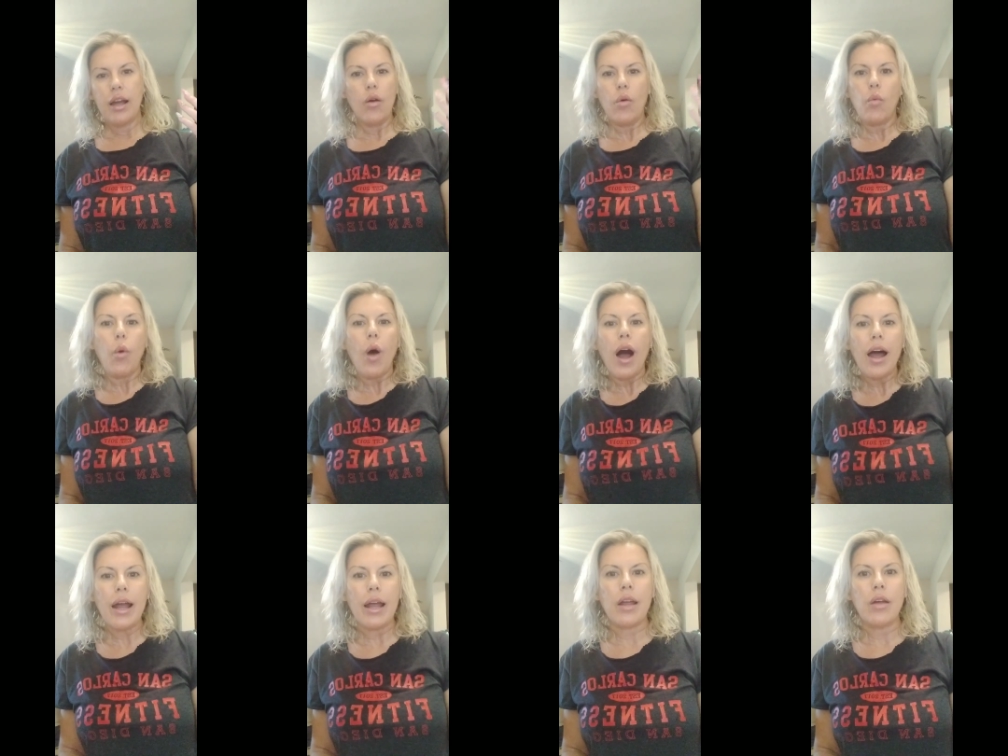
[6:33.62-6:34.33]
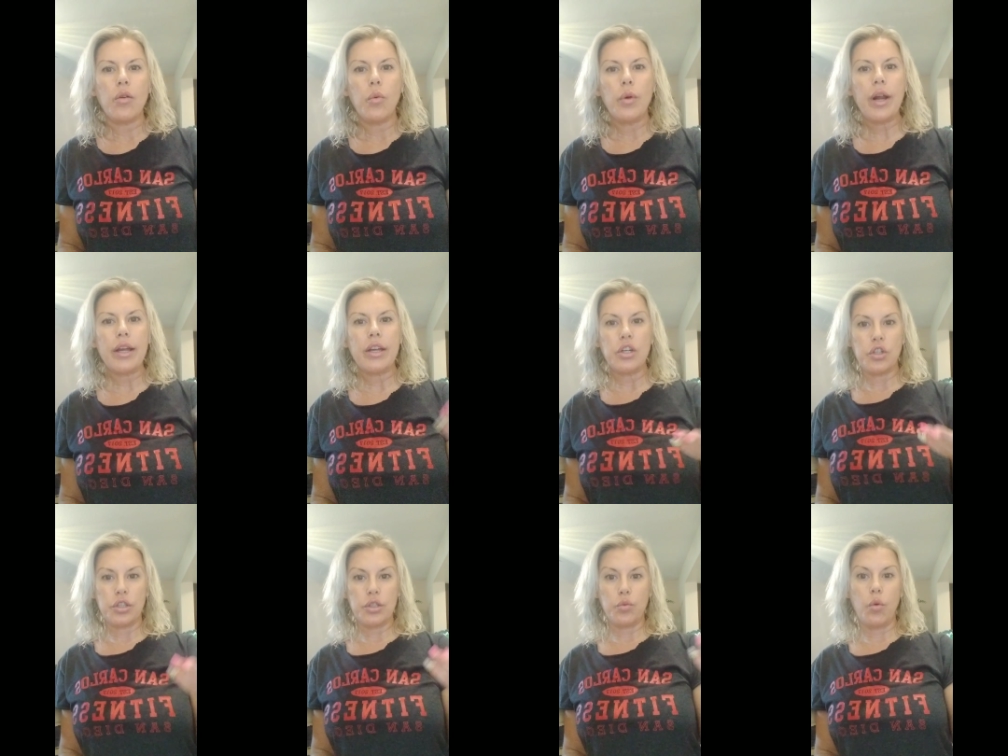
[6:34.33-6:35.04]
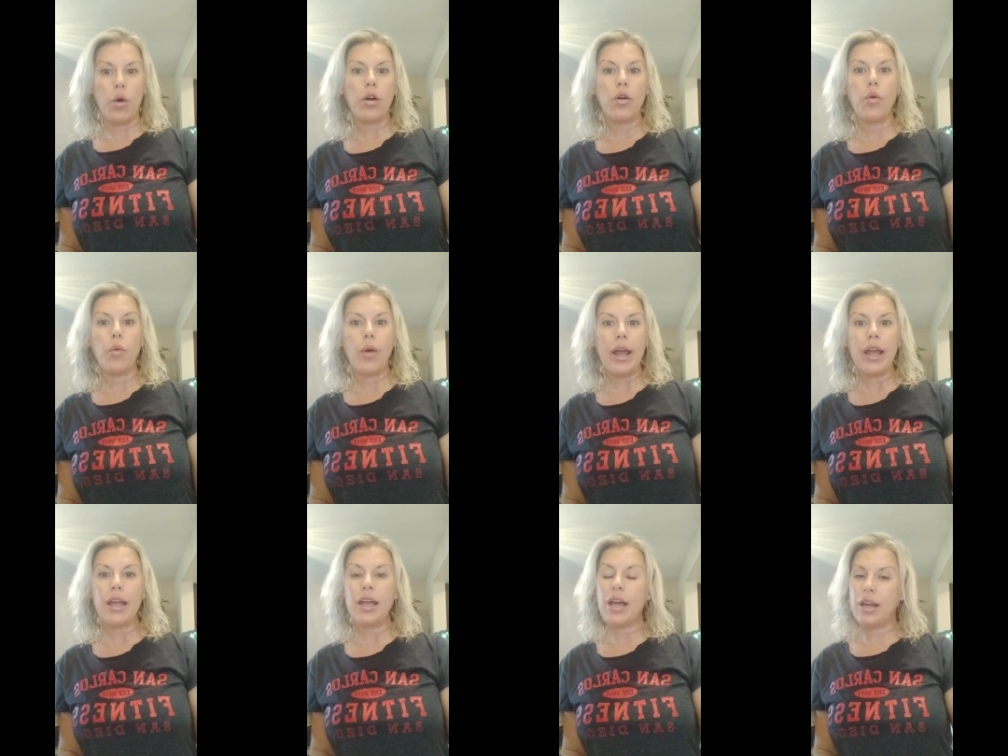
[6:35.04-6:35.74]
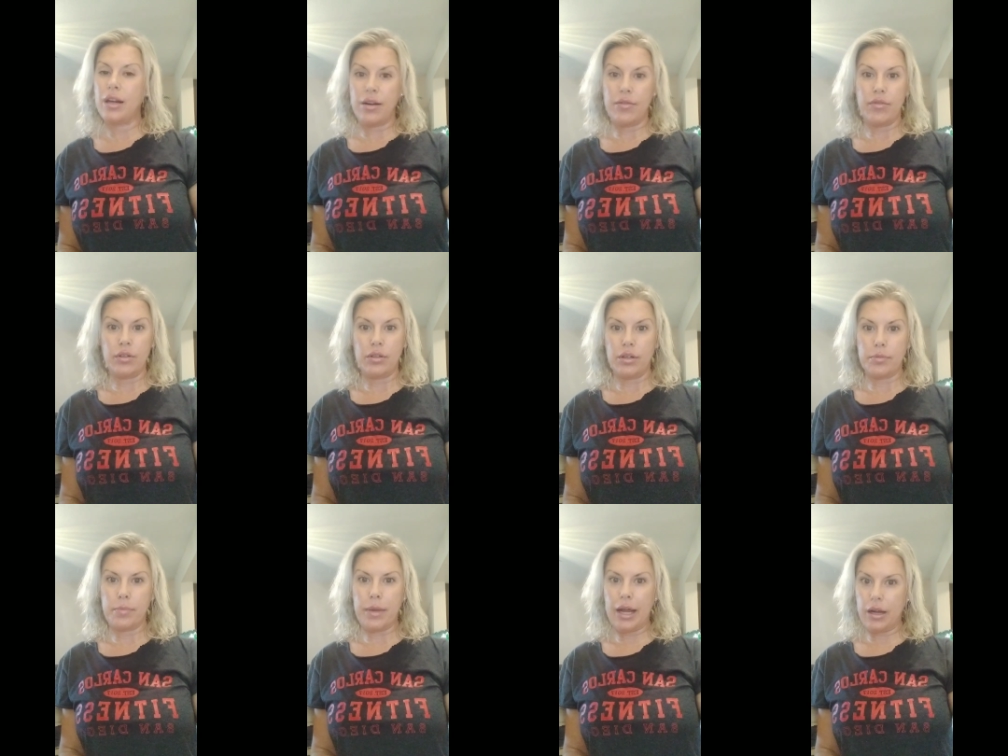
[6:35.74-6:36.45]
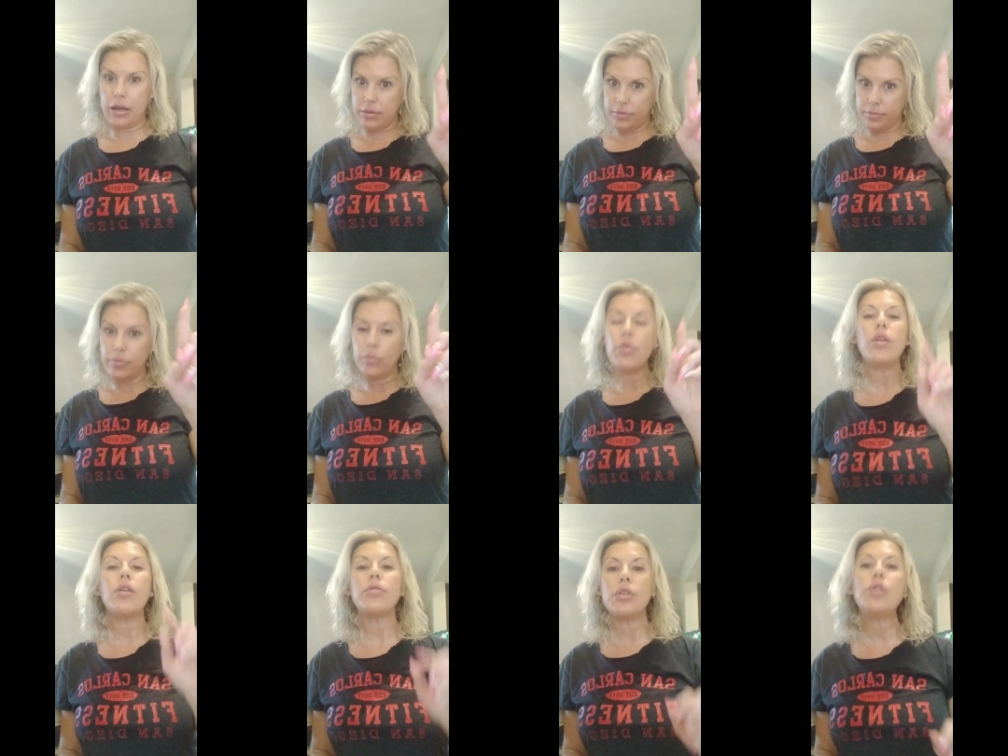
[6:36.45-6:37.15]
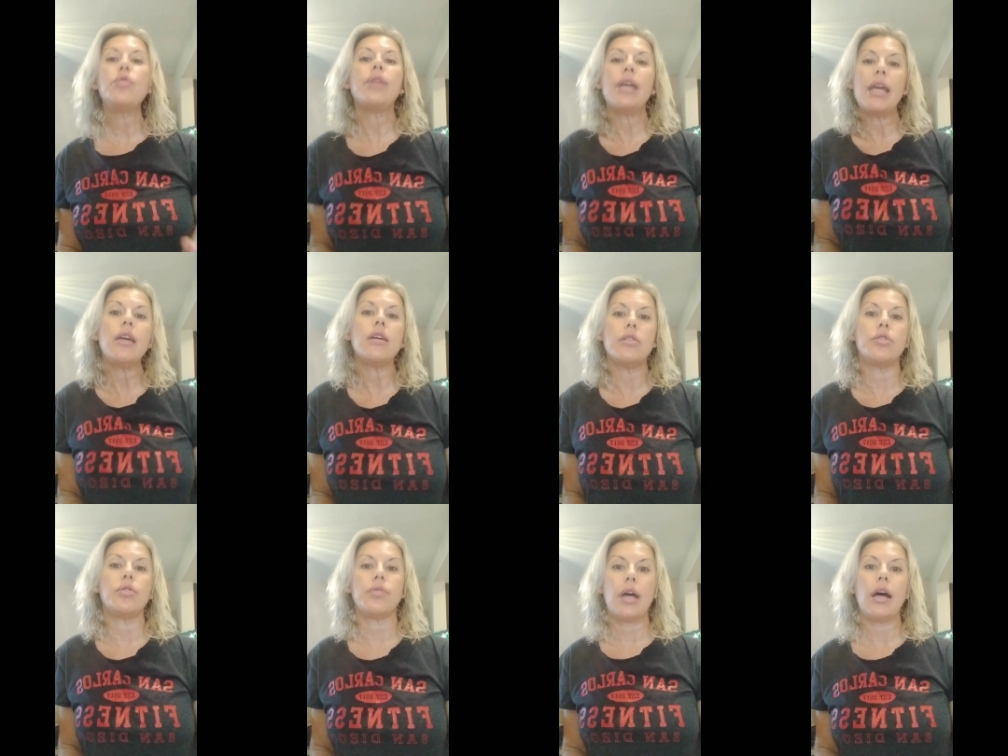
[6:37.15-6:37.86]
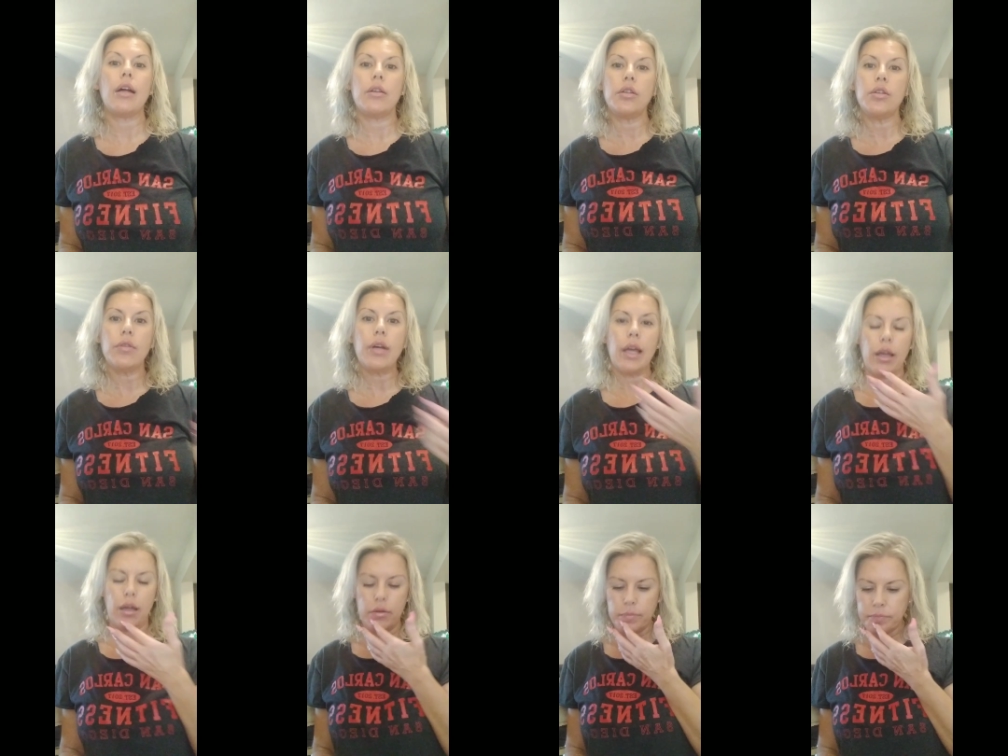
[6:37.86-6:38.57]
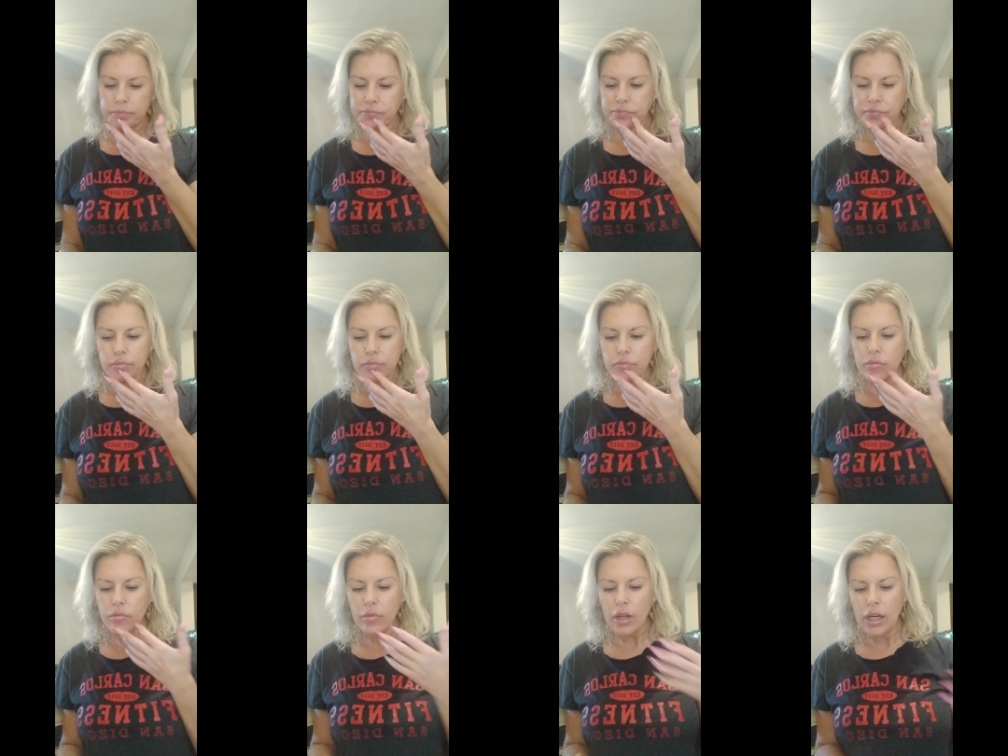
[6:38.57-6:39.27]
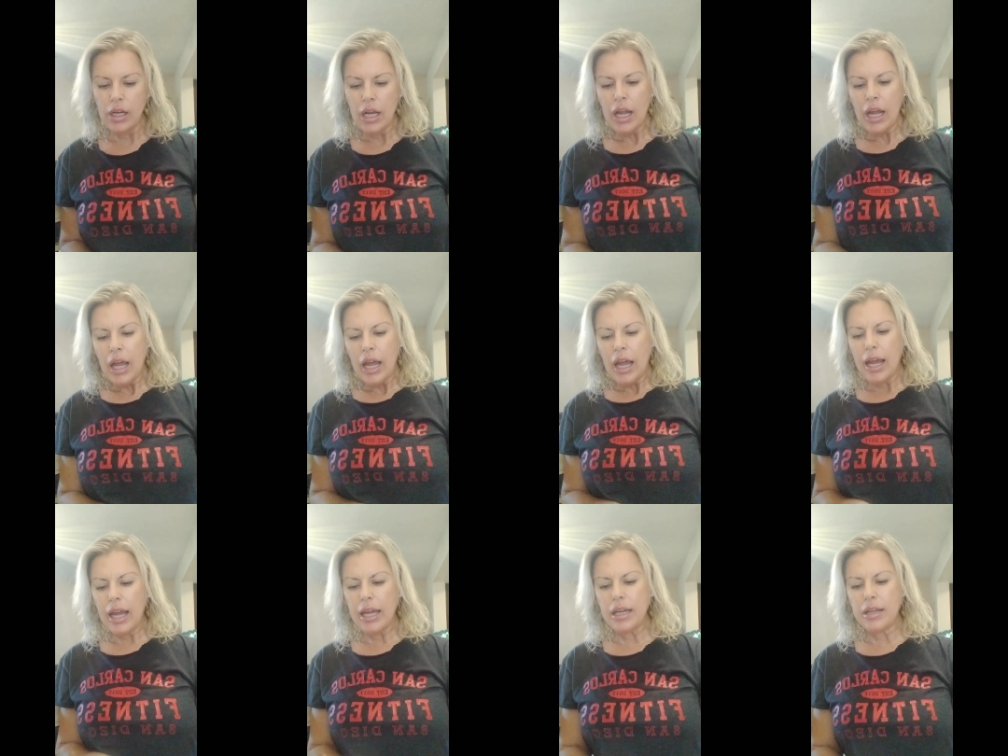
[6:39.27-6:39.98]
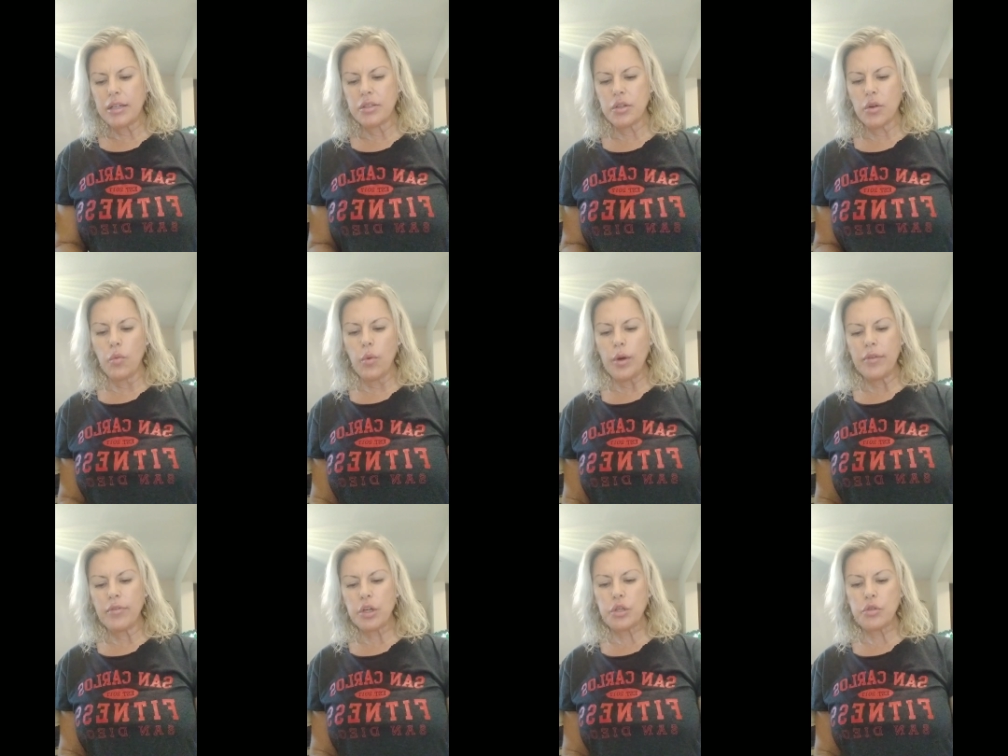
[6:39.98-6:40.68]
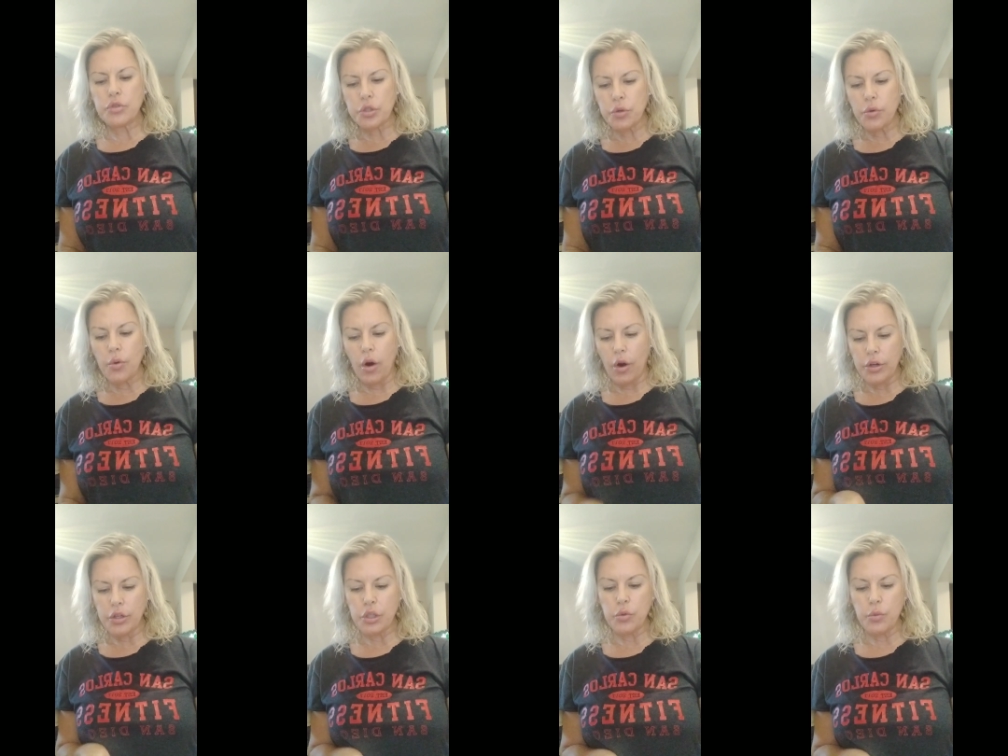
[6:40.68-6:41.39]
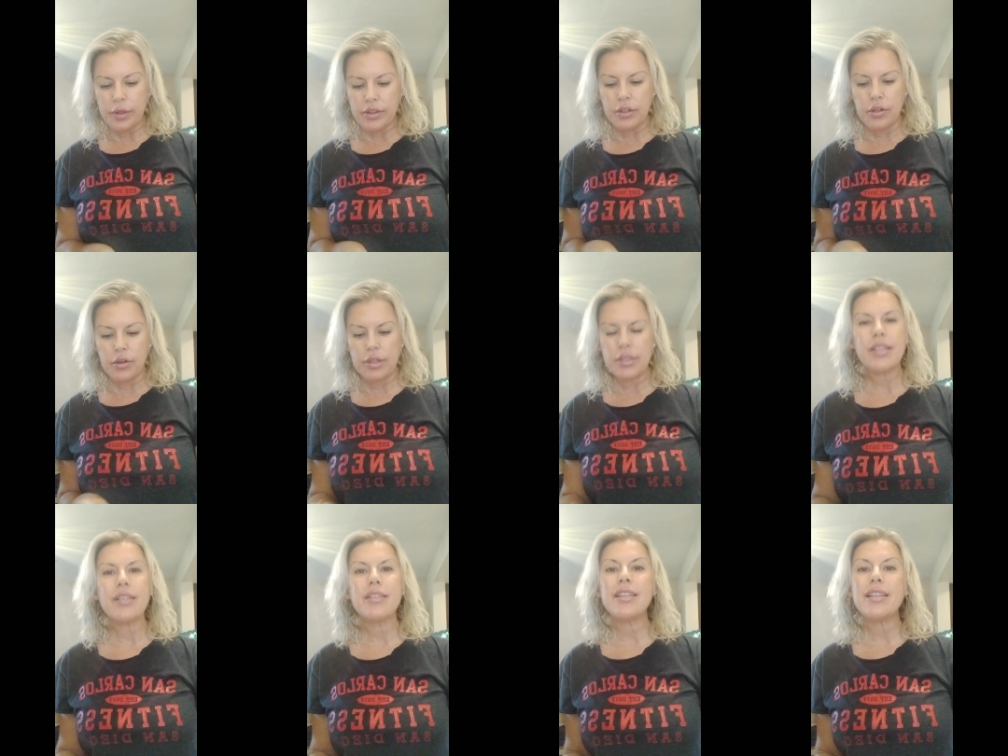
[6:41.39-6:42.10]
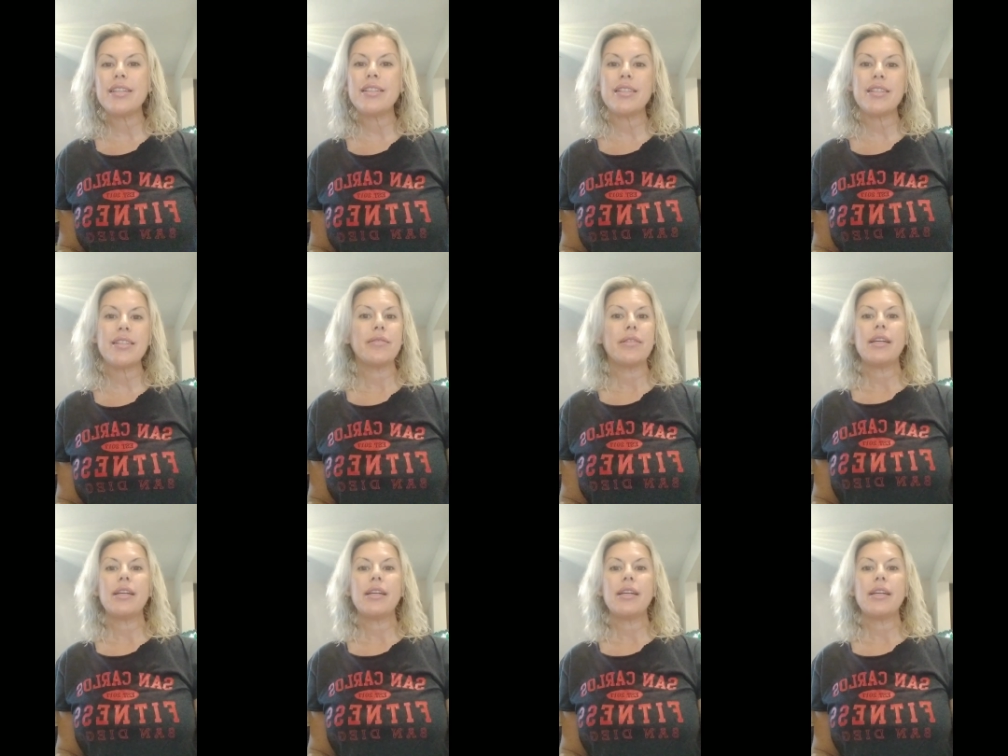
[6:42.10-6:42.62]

Why? When I could just walk away and never look back. Well, you can do that. You can. And whenever you do argue with the narcissist,